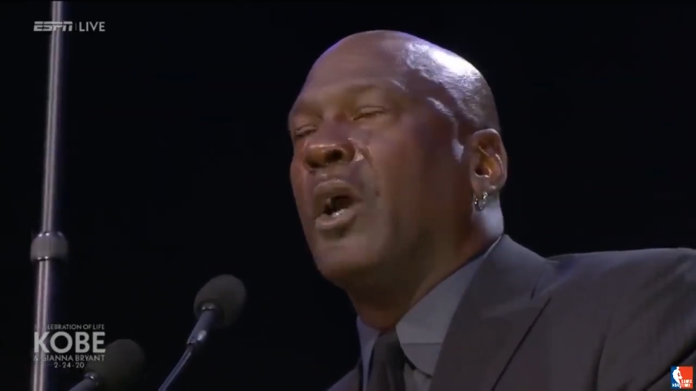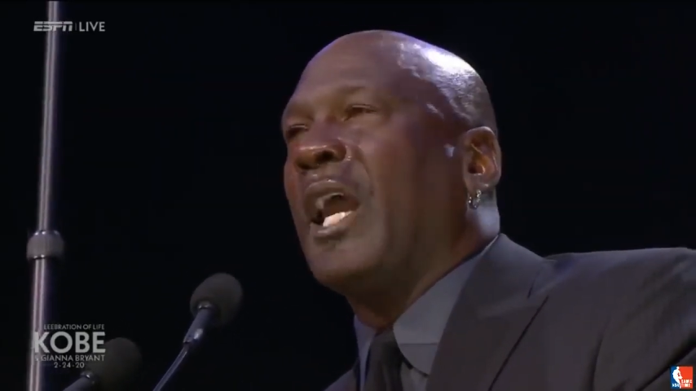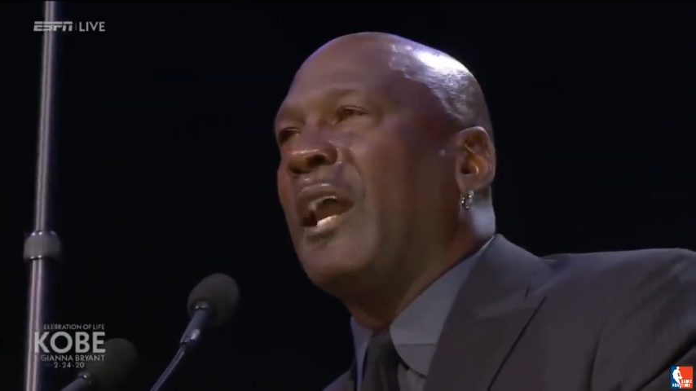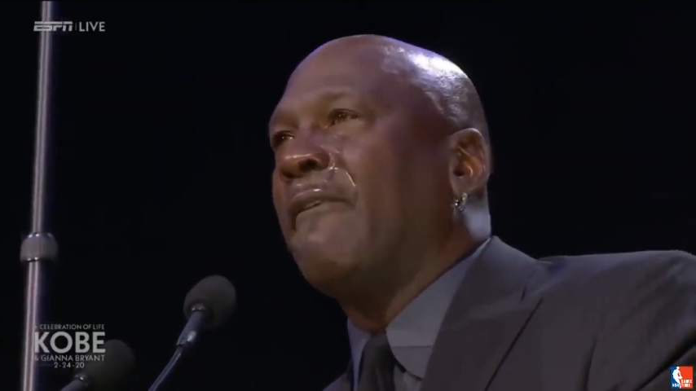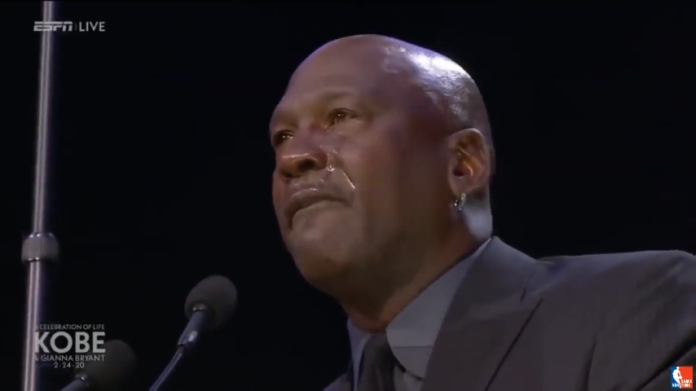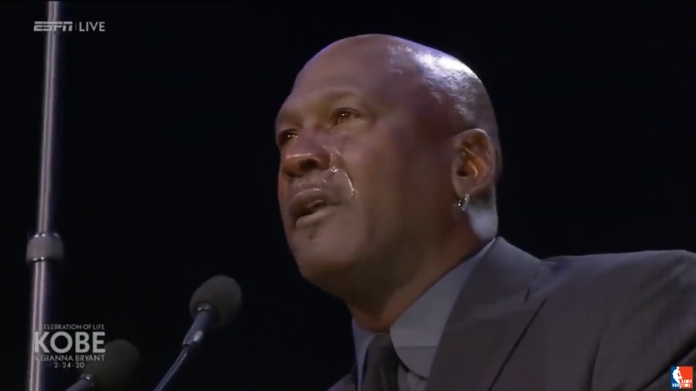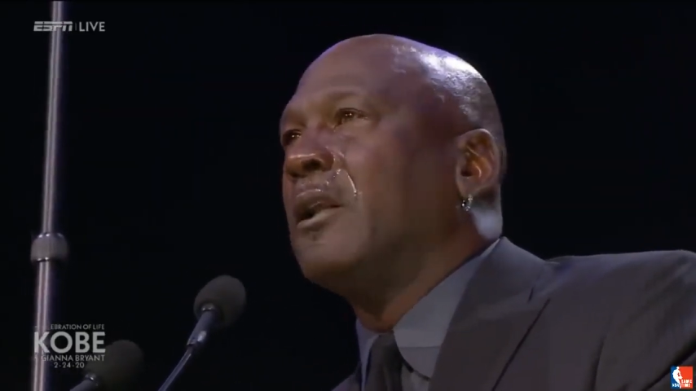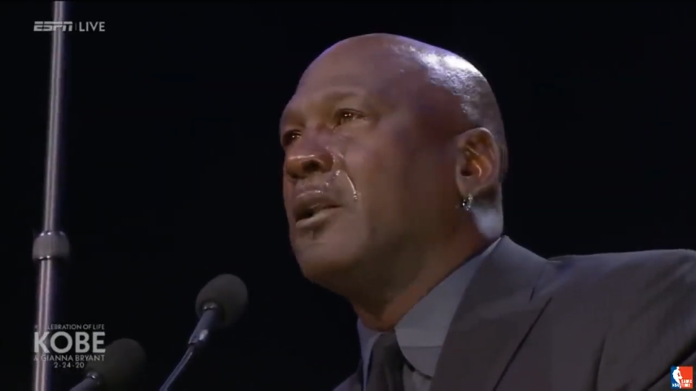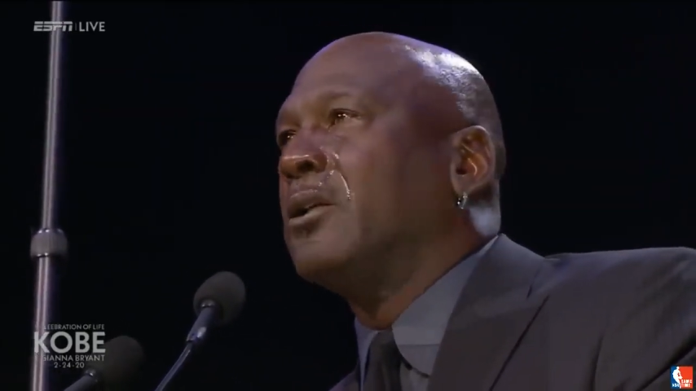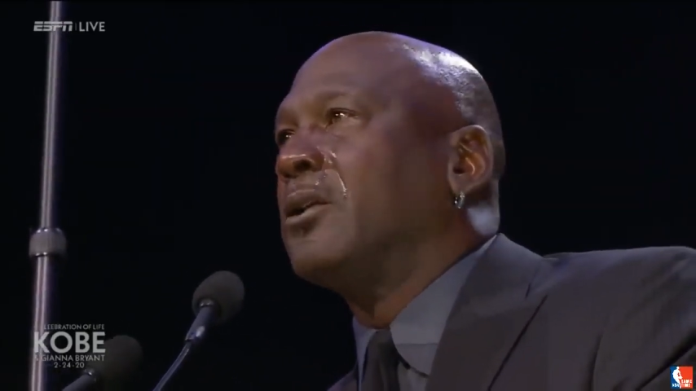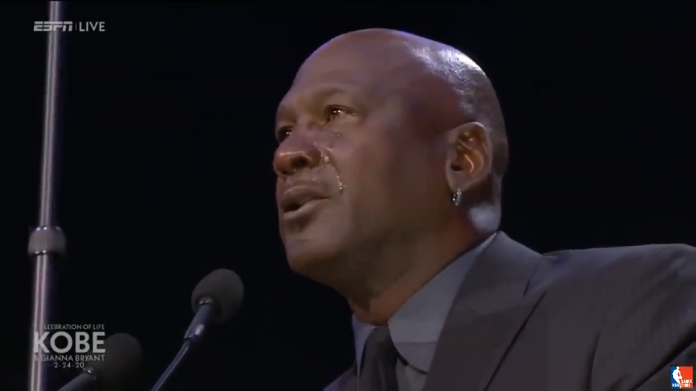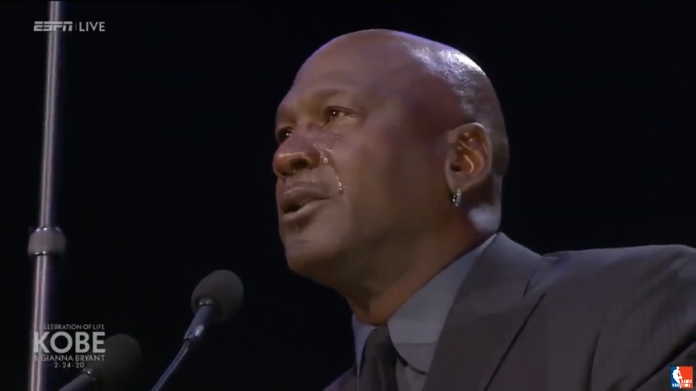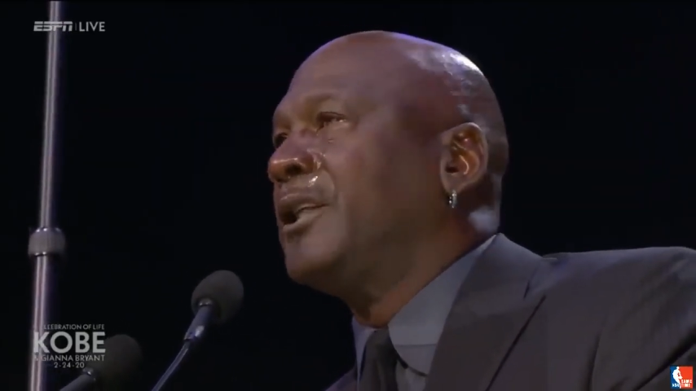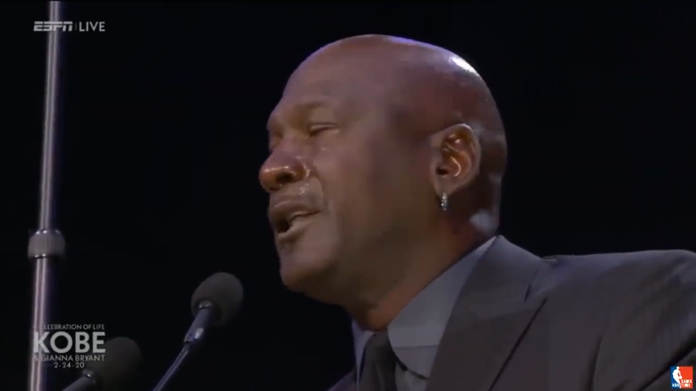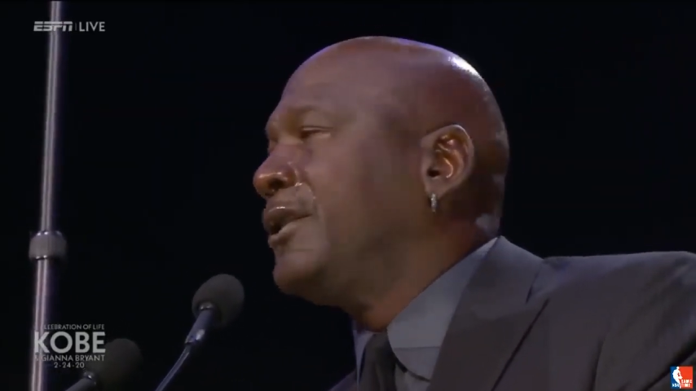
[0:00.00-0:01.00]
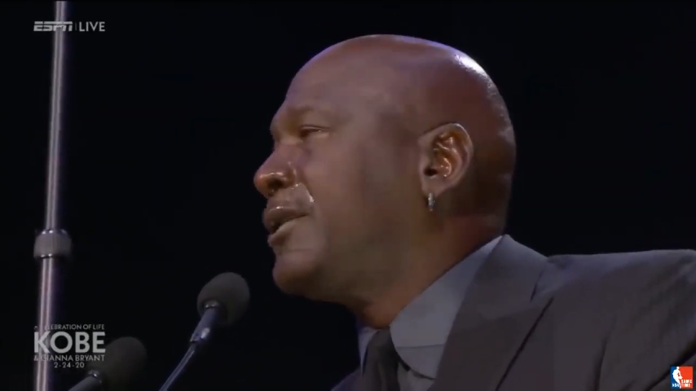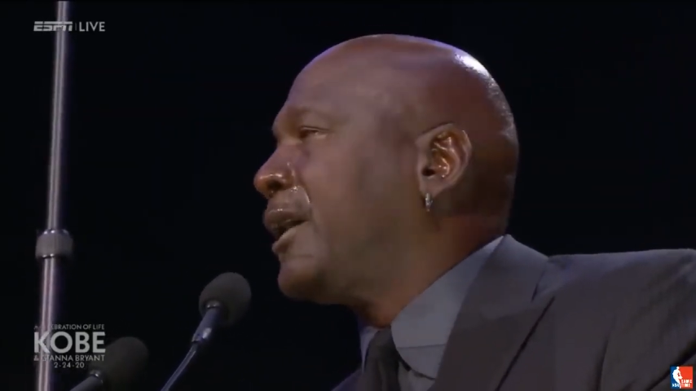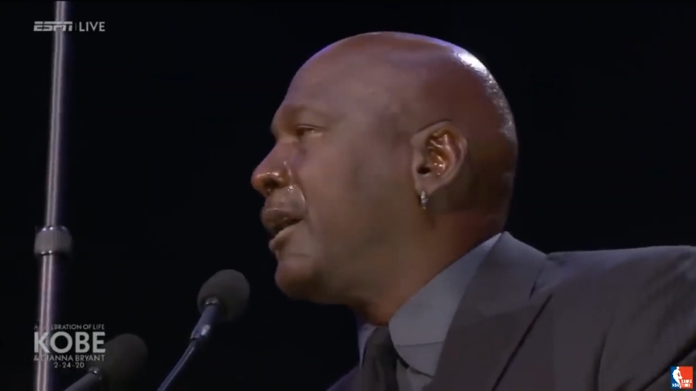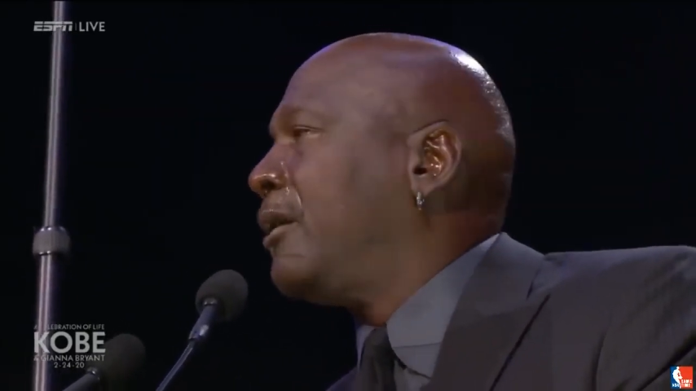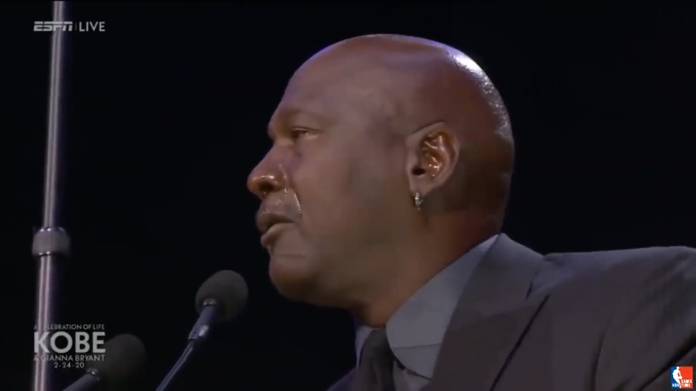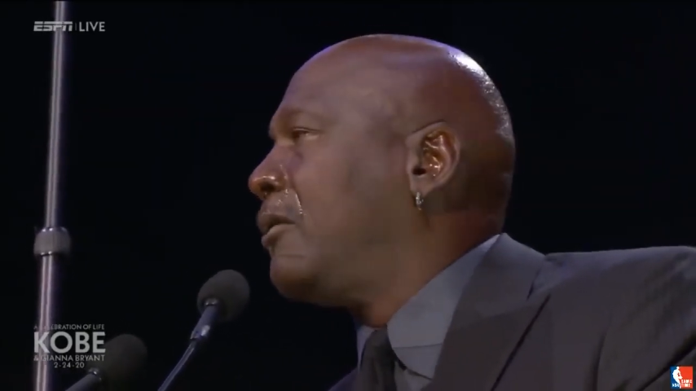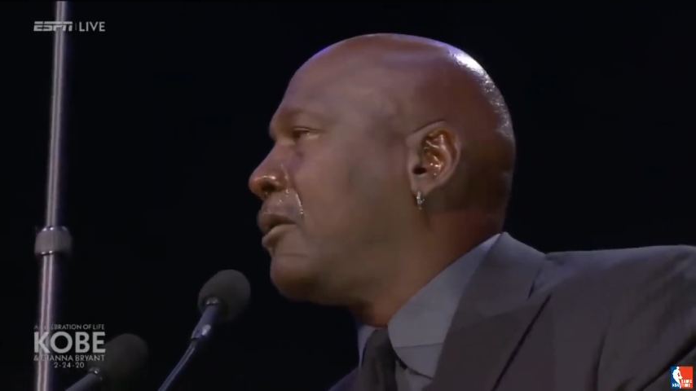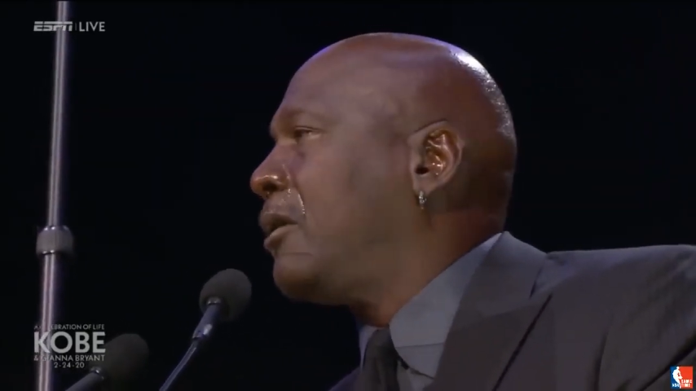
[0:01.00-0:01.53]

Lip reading: every little detail